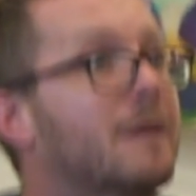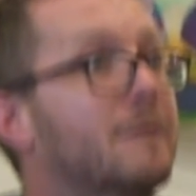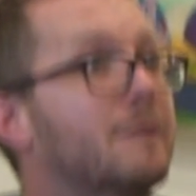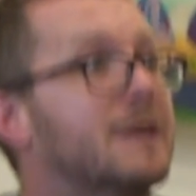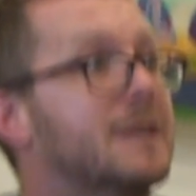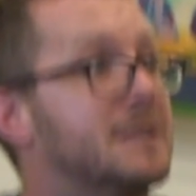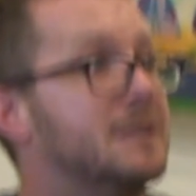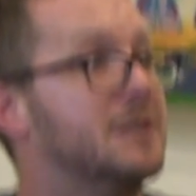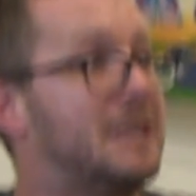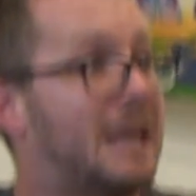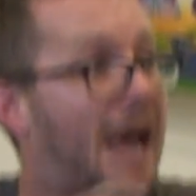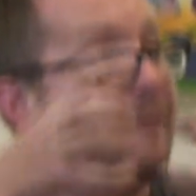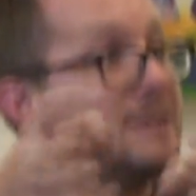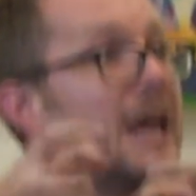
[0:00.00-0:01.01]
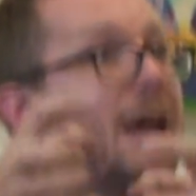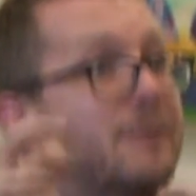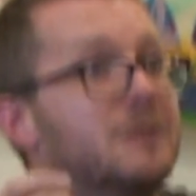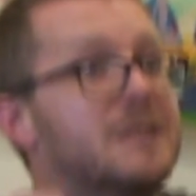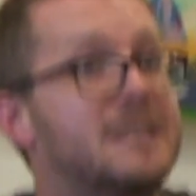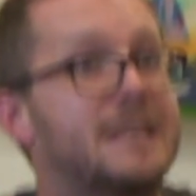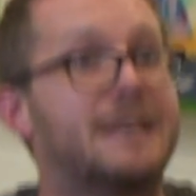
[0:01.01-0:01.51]
For instance, you have to have an
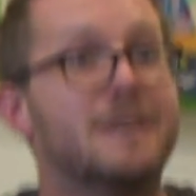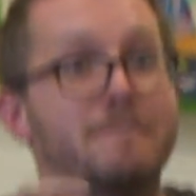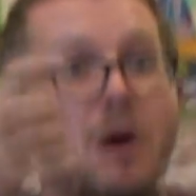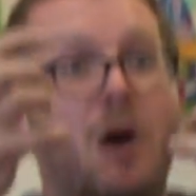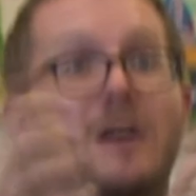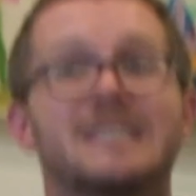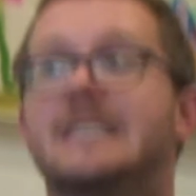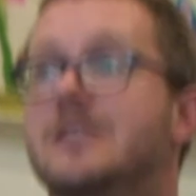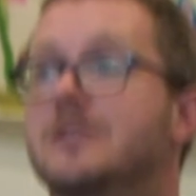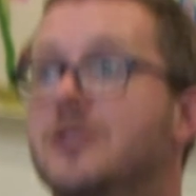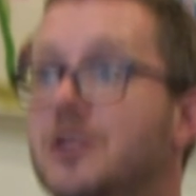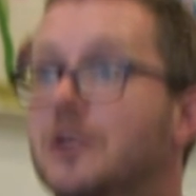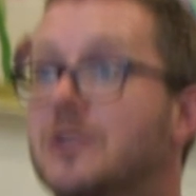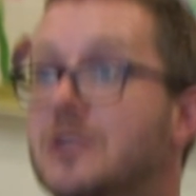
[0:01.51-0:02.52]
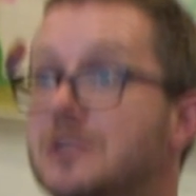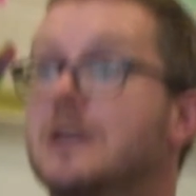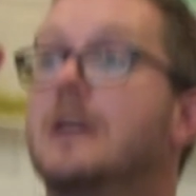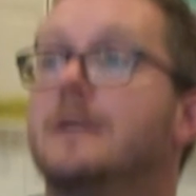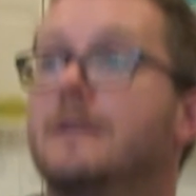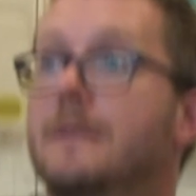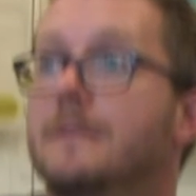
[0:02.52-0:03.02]
understanding that Marx isn't just
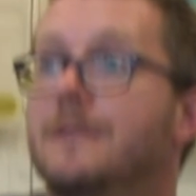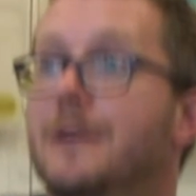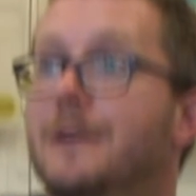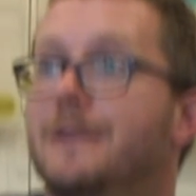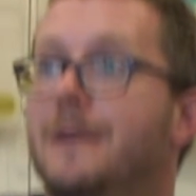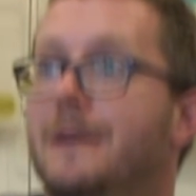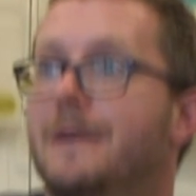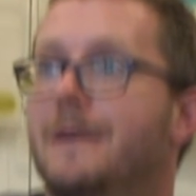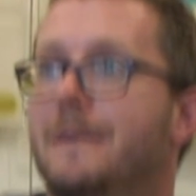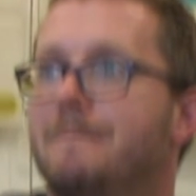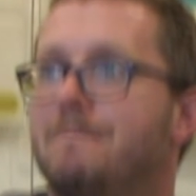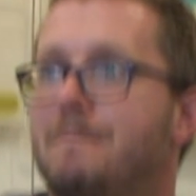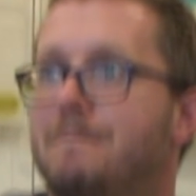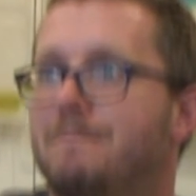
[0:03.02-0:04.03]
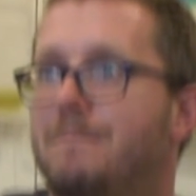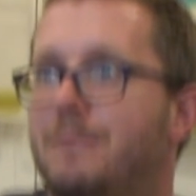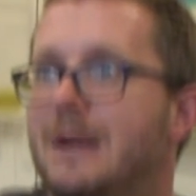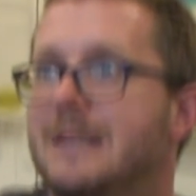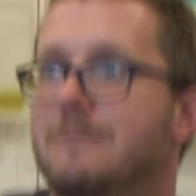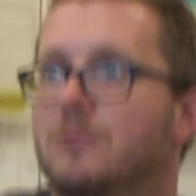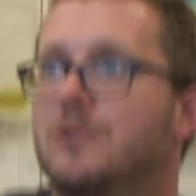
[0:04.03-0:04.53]
the
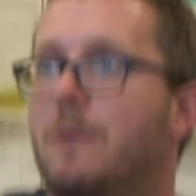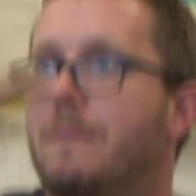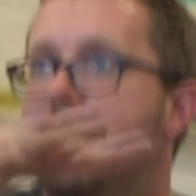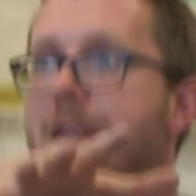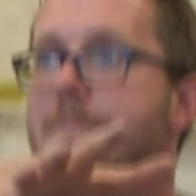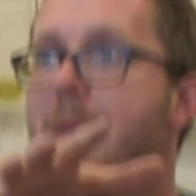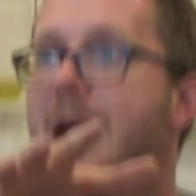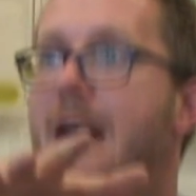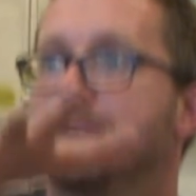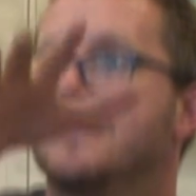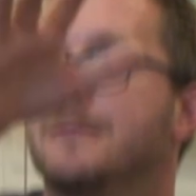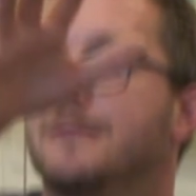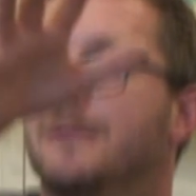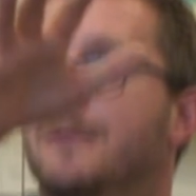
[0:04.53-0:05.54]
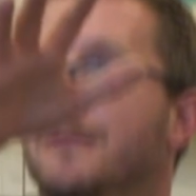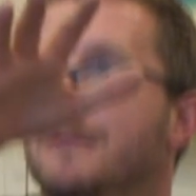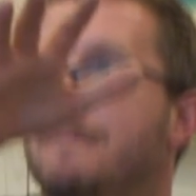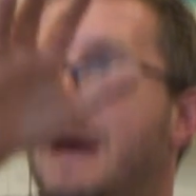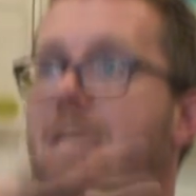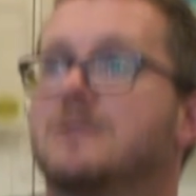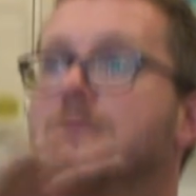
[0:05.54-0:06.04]
present will dominate the past or
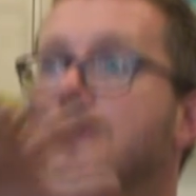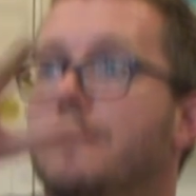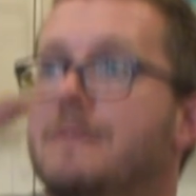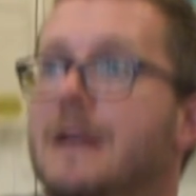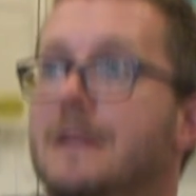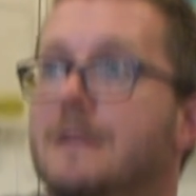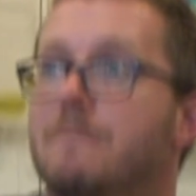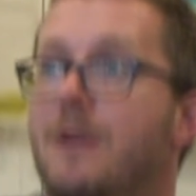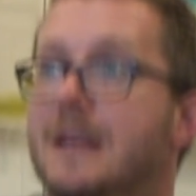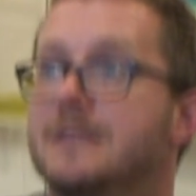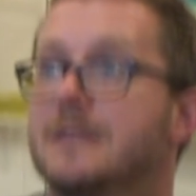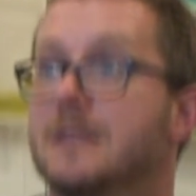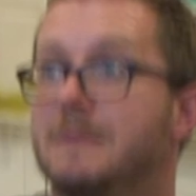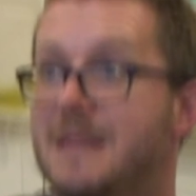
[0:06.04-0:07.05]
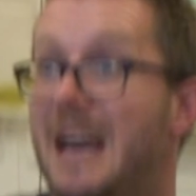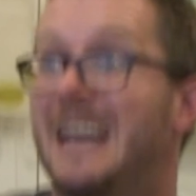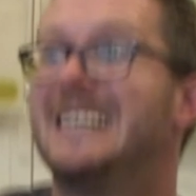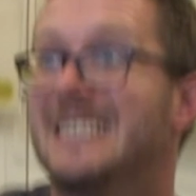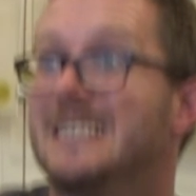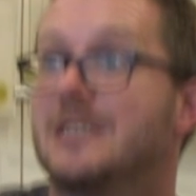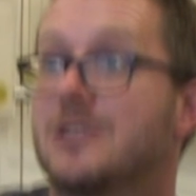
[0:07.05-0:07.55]
the past will dominate the present. I mean, that
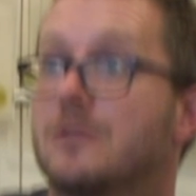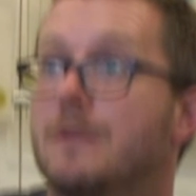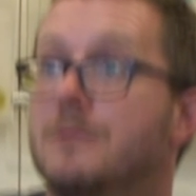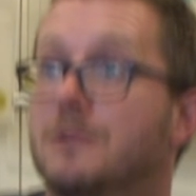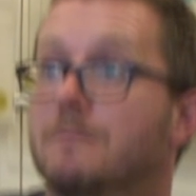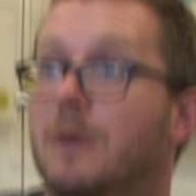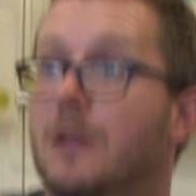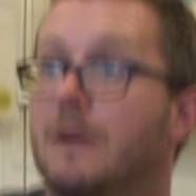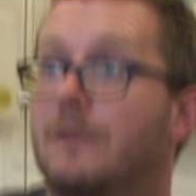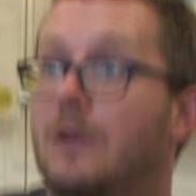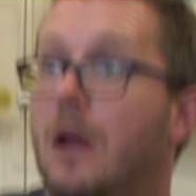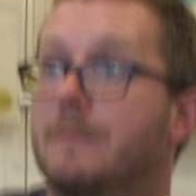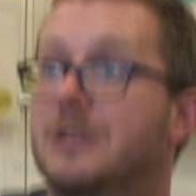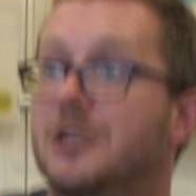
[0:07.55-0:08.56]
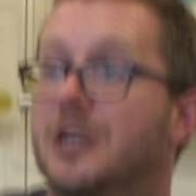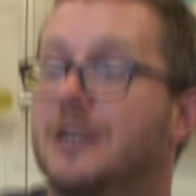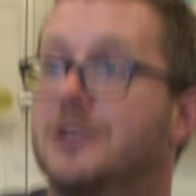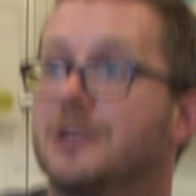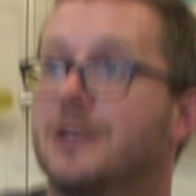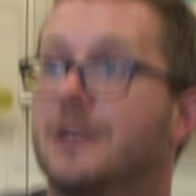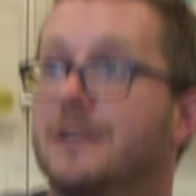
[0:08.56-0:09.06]
is a description, by the way, of climate change.